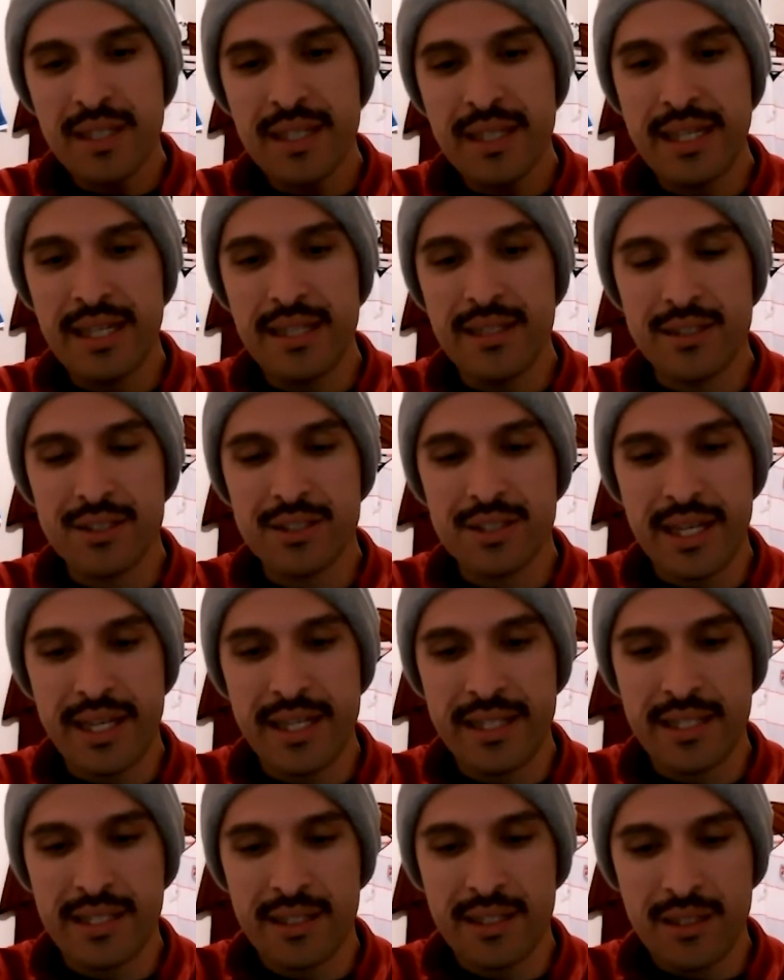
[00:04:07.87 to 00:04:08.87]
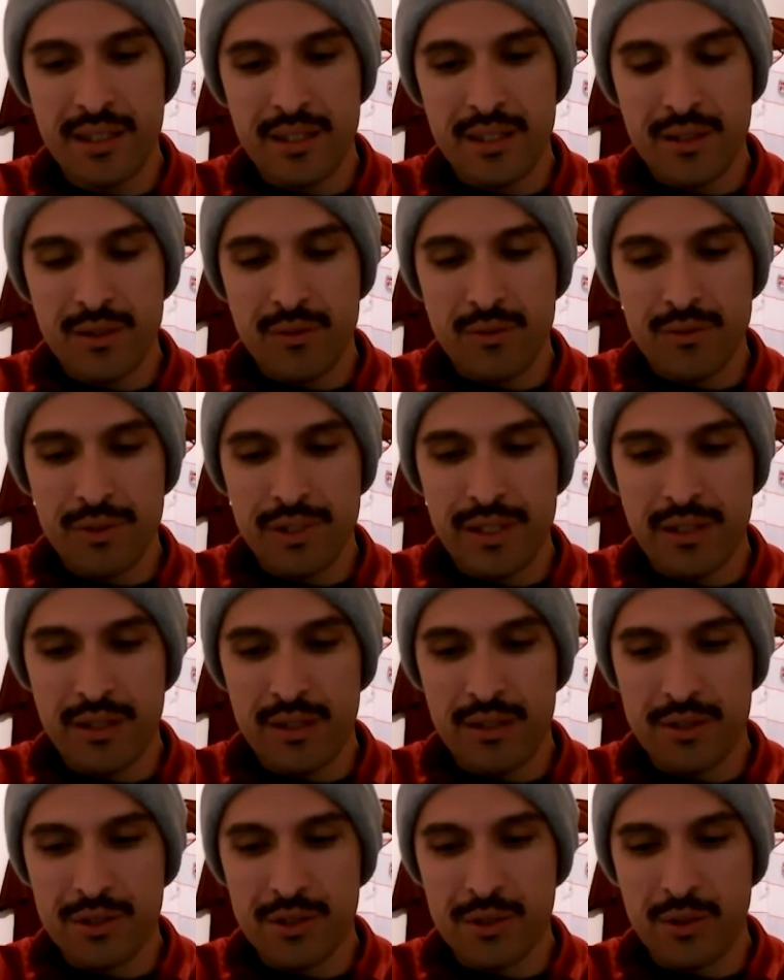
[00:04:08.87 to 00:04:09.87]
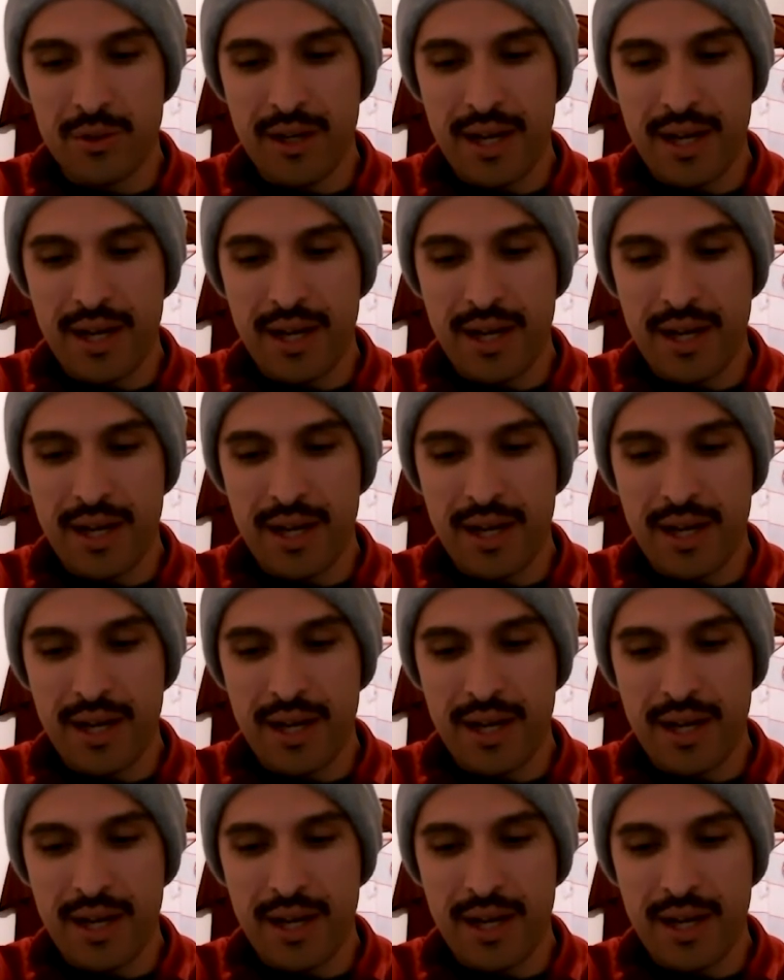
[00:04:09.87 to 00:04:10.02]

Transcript: And it looks like we also